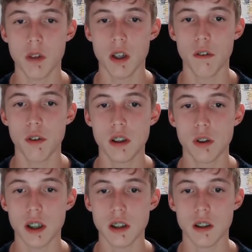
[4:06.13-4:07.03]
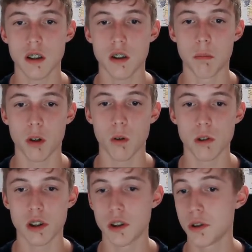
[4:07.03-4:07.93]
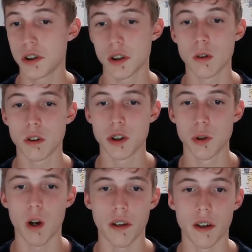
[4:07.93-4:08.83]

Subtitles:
If he tries to come closer, you just go to g1.